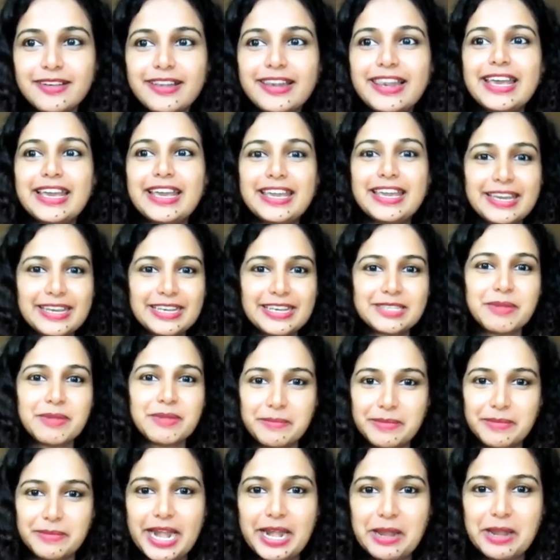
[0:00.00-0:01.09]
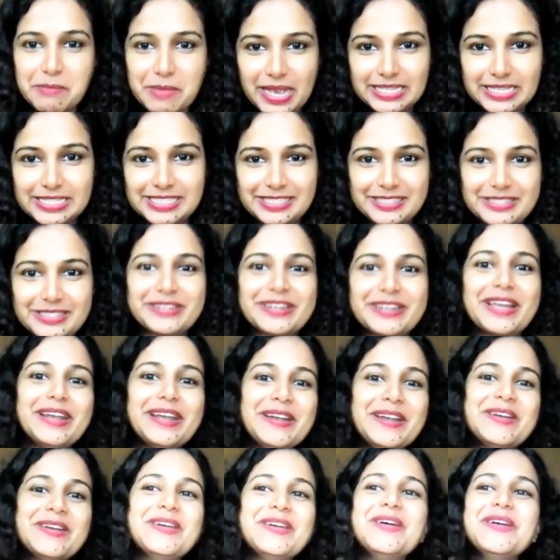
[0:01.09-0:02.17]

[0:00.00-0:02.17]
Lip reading: Like he is my brand ambassador, right?